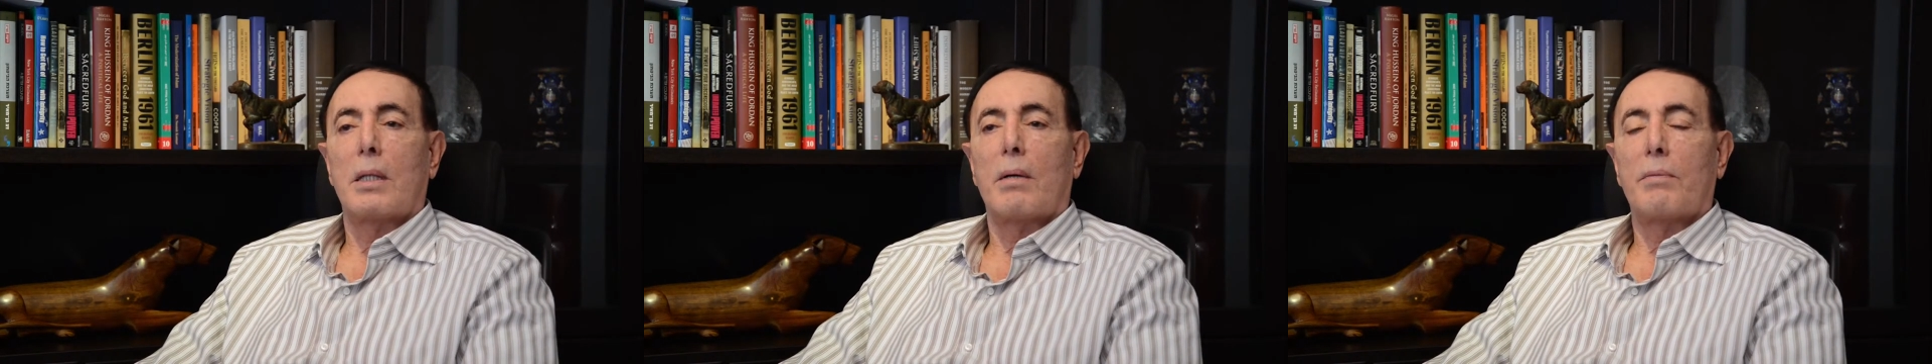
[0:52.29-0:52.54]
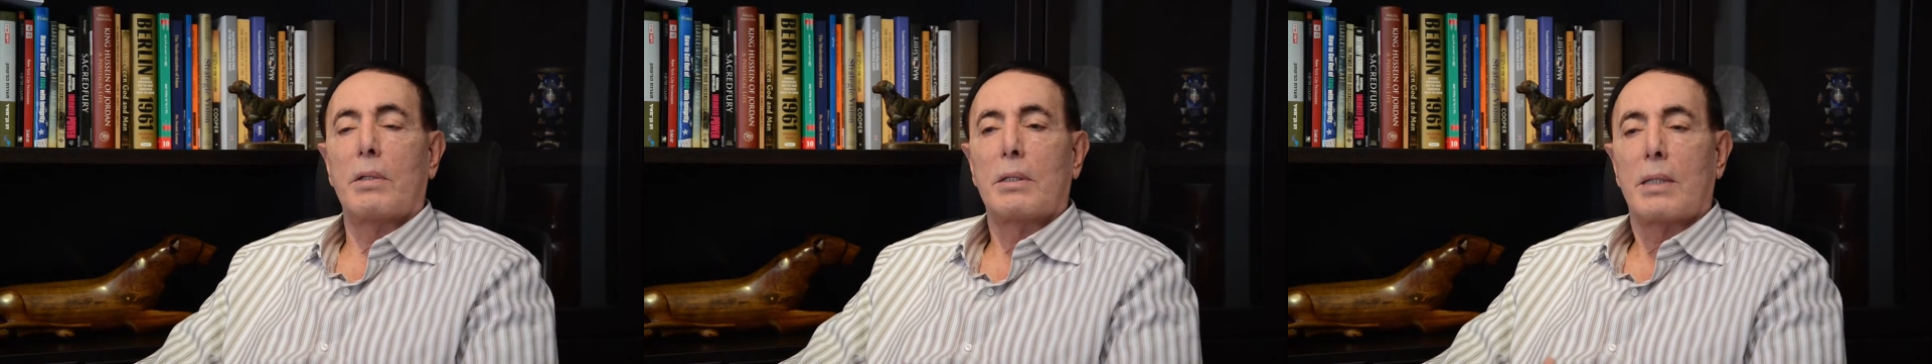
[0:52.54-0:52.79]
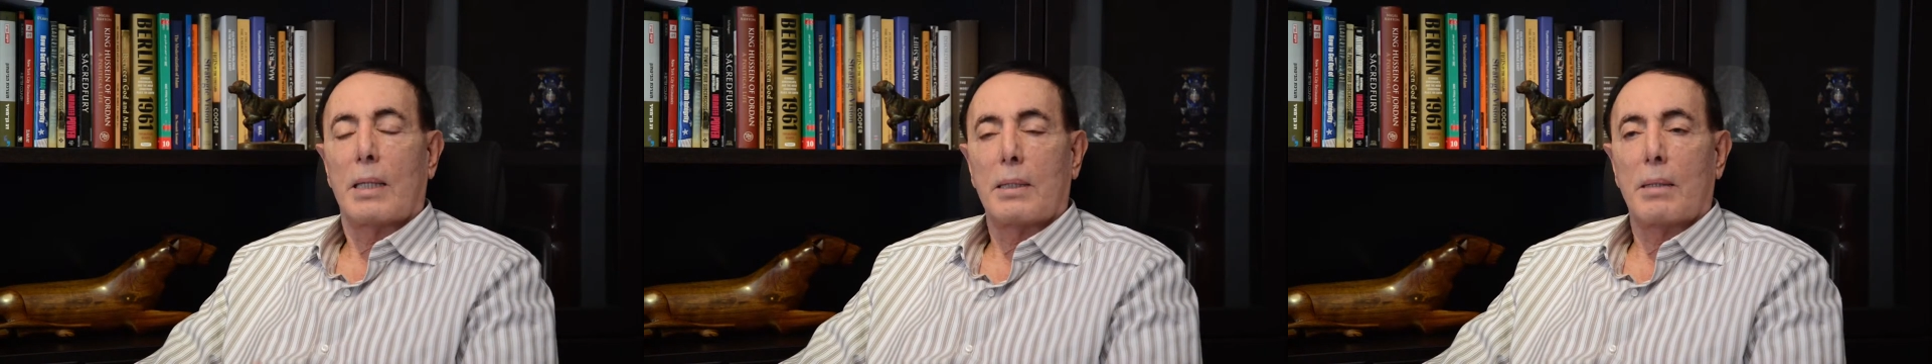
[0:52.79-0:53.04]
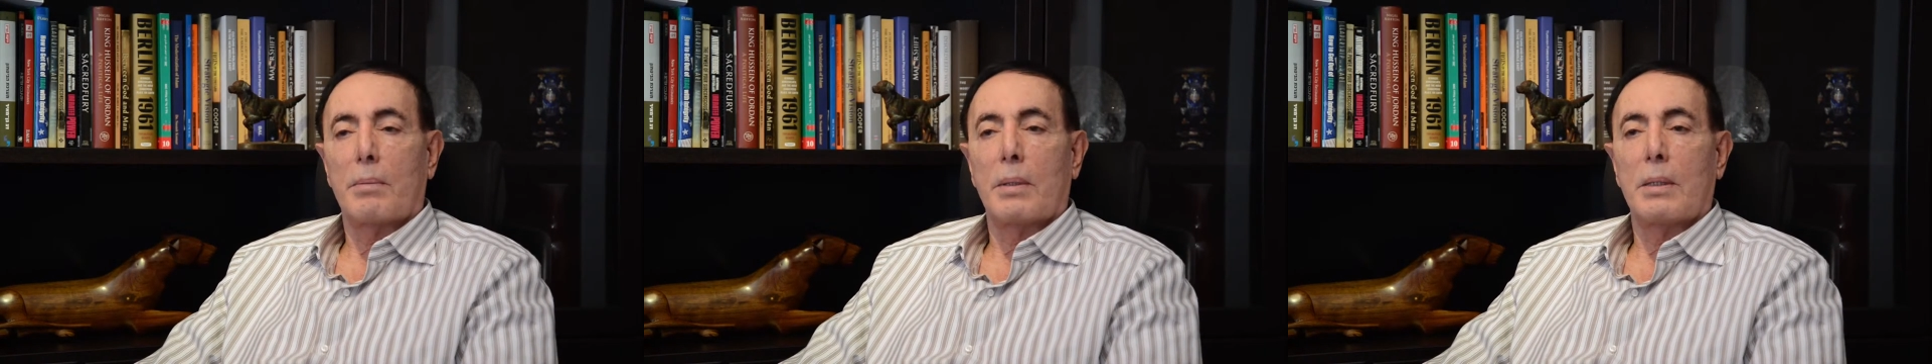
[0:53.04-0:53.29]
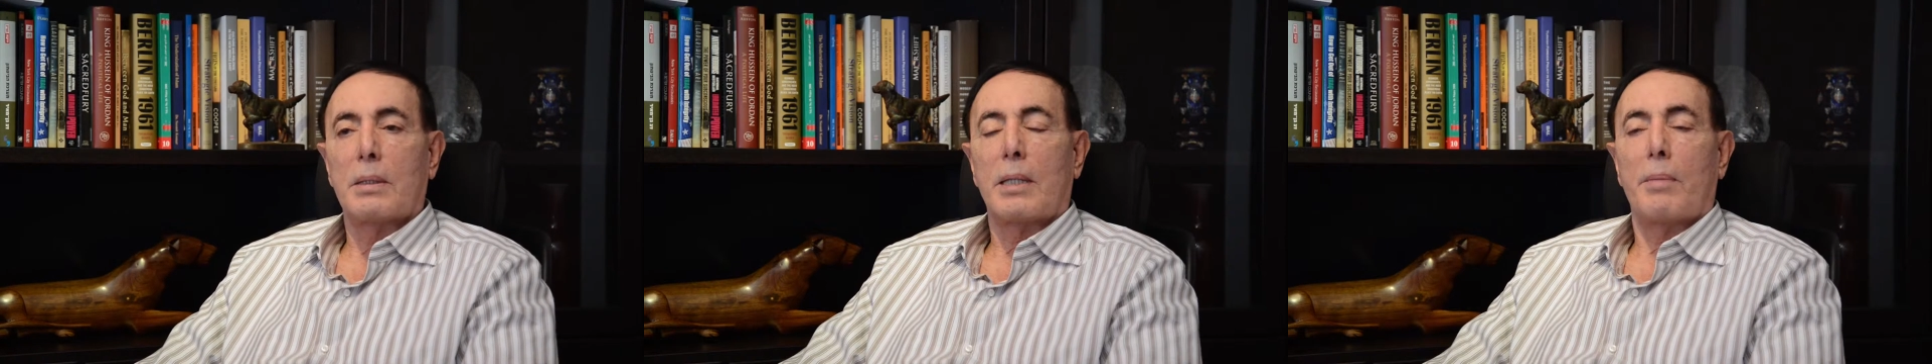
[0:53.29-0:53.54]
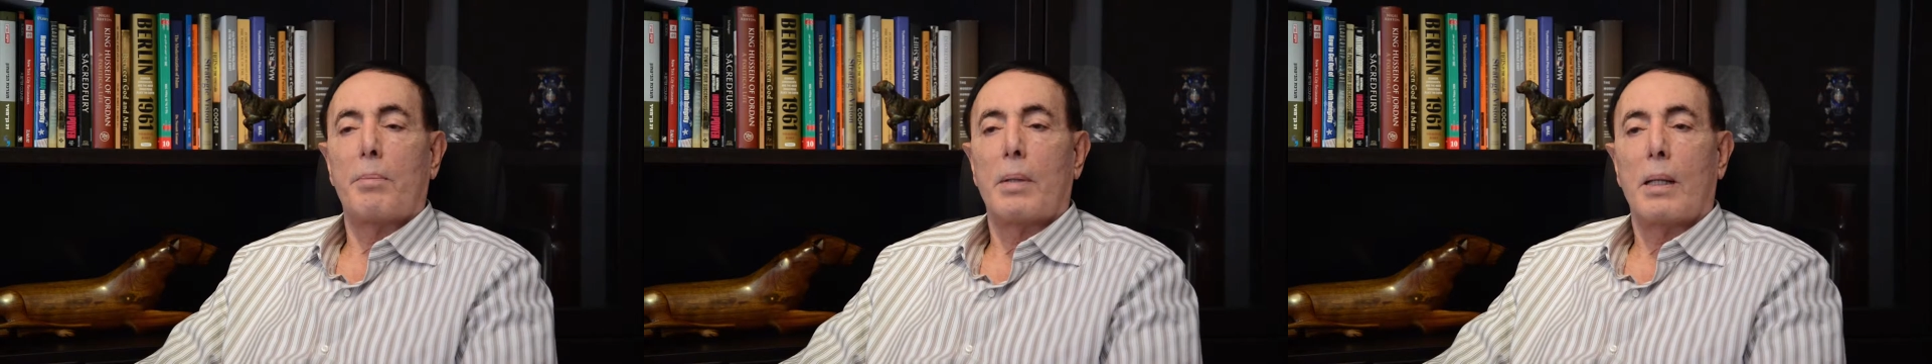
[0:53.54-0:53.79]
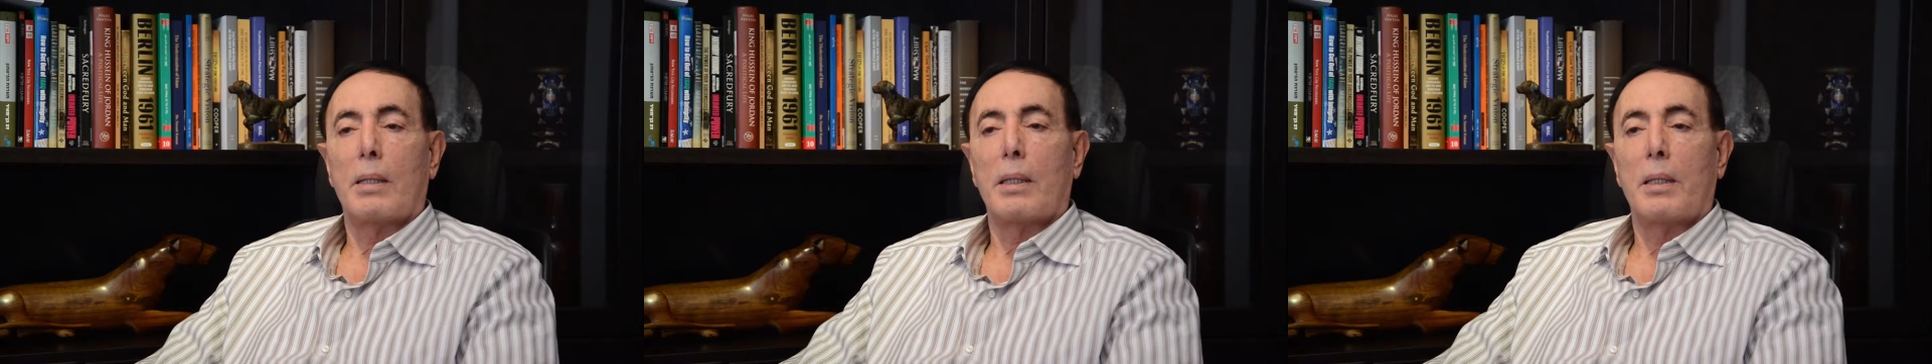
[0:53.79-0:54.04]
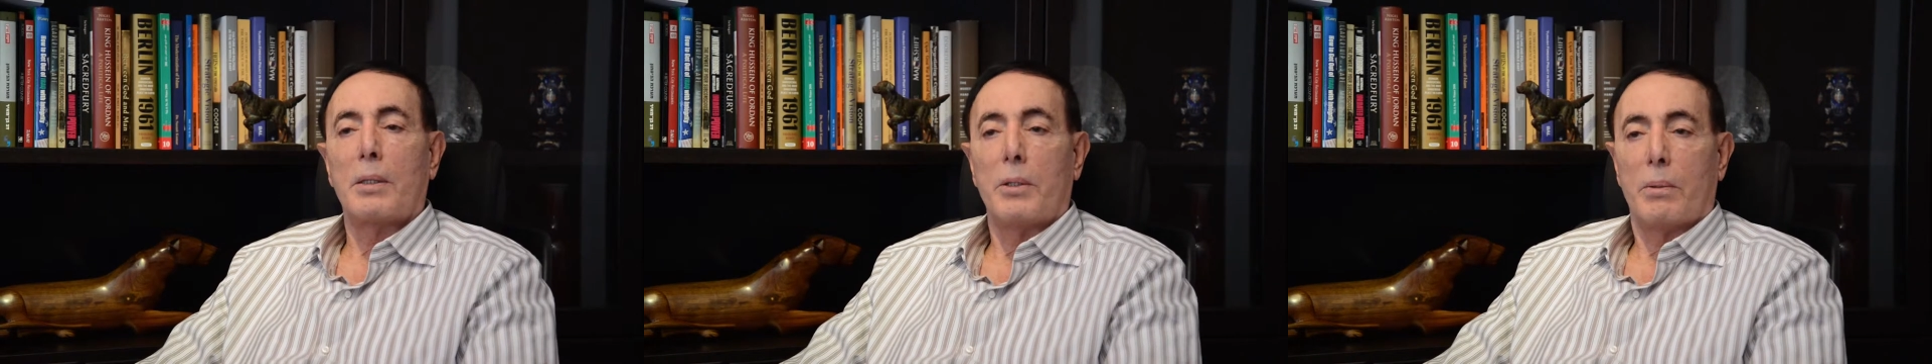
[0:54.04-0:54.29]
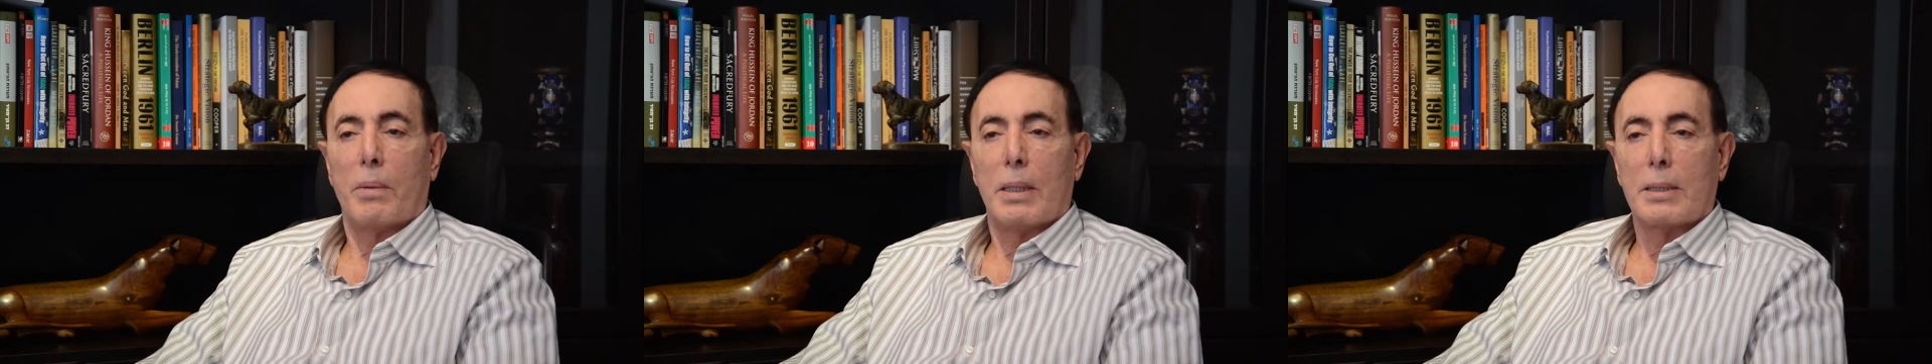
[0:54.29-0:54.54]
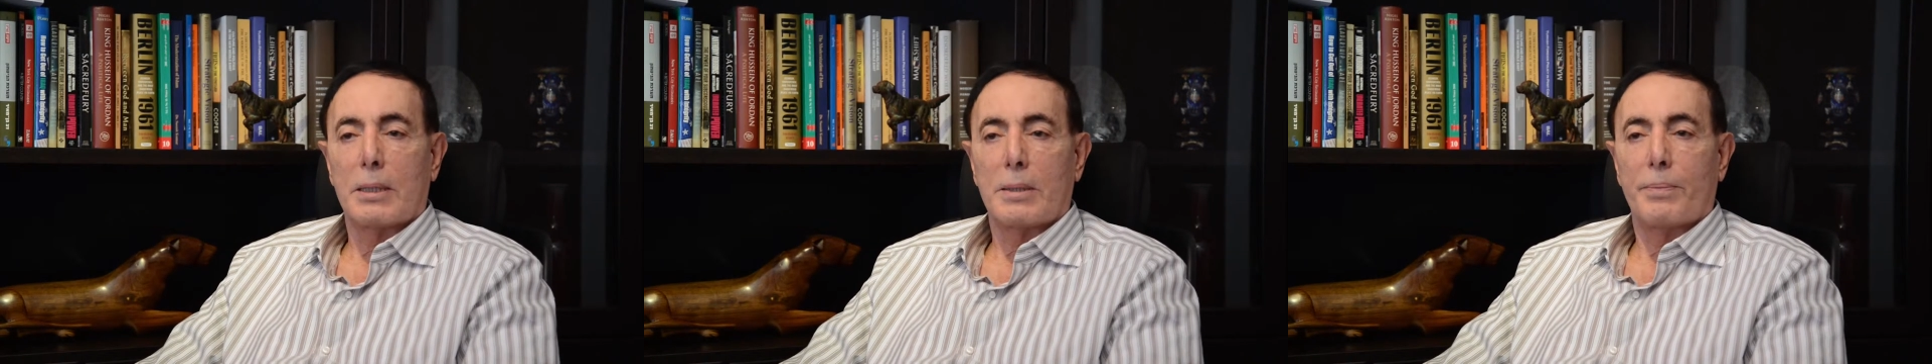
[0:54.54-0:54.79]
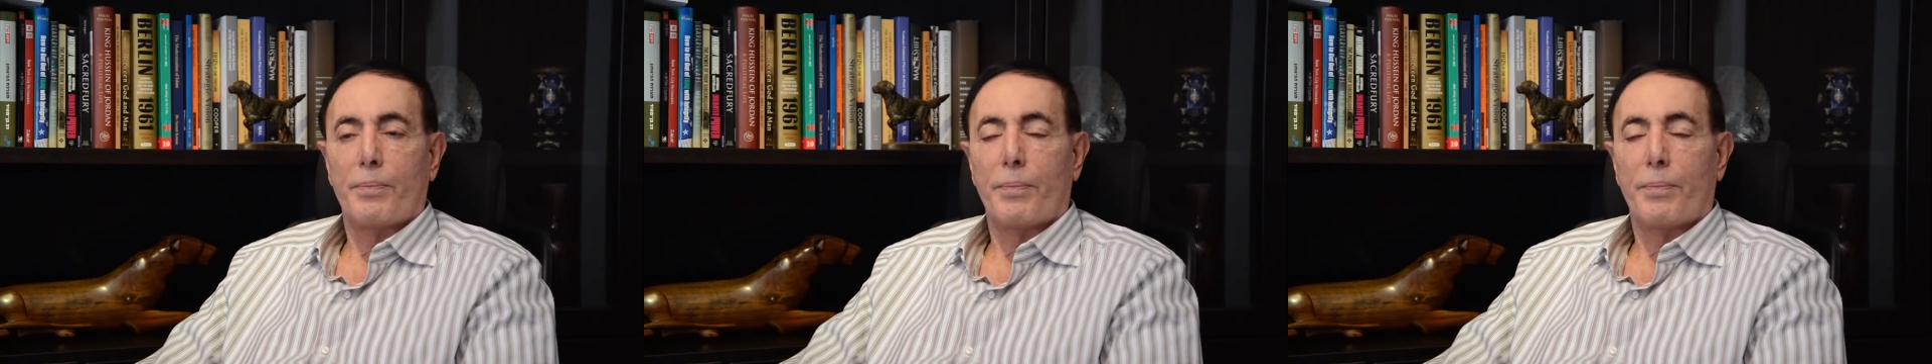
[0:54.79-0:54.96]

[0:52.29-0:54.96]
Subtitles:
of the settlements and building new ones,